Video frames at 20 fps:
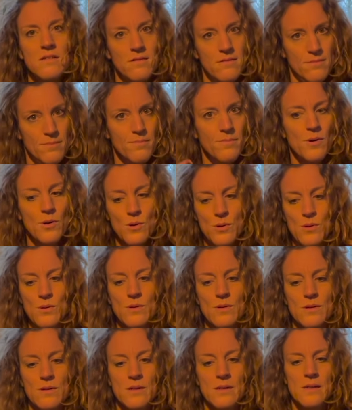
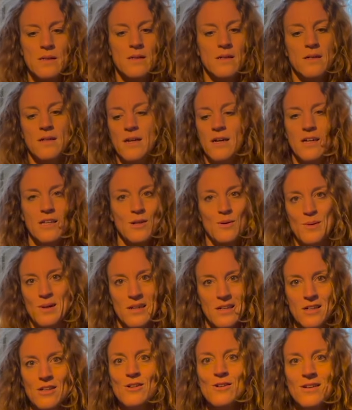bowl.
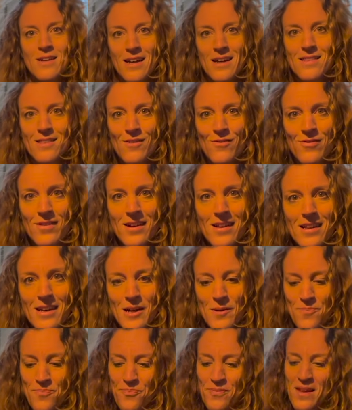Anyway, you get the
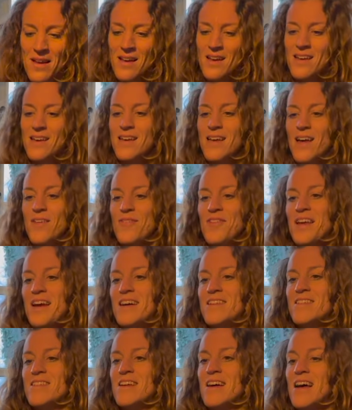feeling, you get the
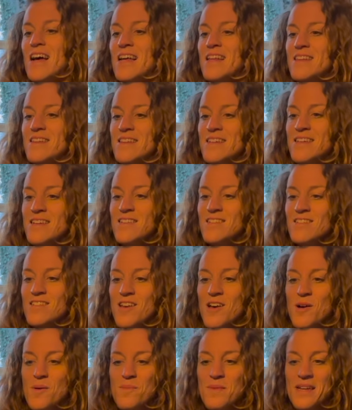idea. And these
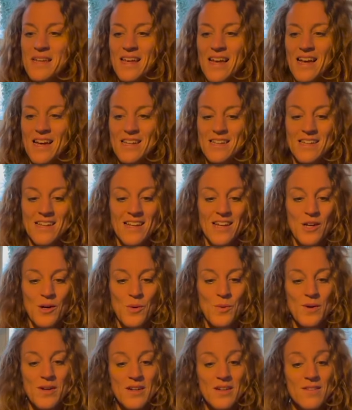come again
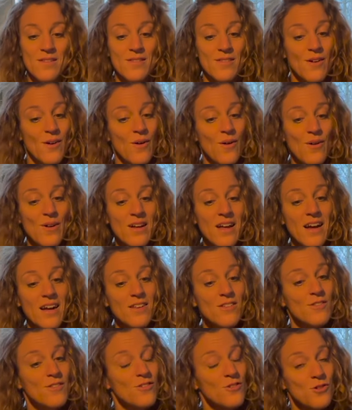with all
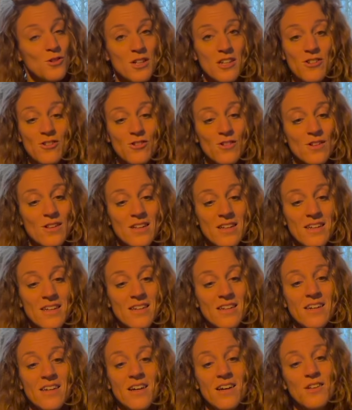kinds of
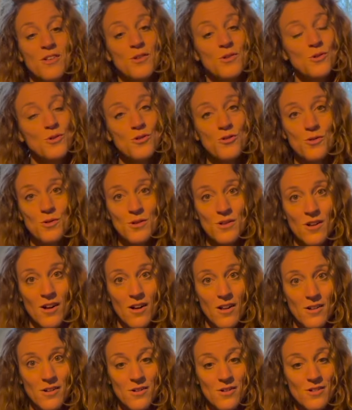traditionally neutral
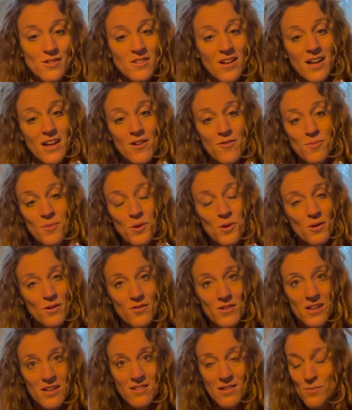colors. I have more of
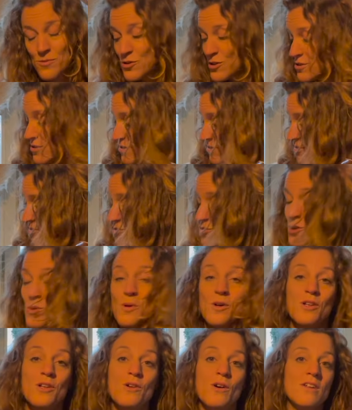these. I'm just
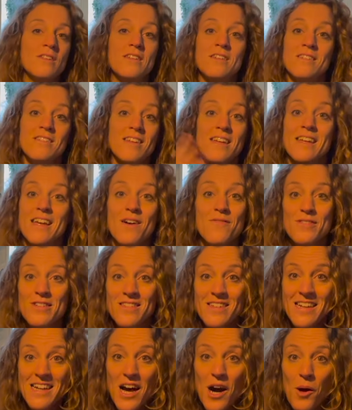showing you. I didn't take
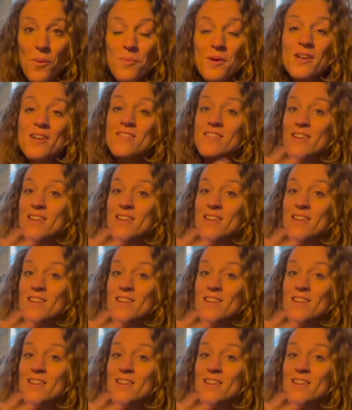everything out because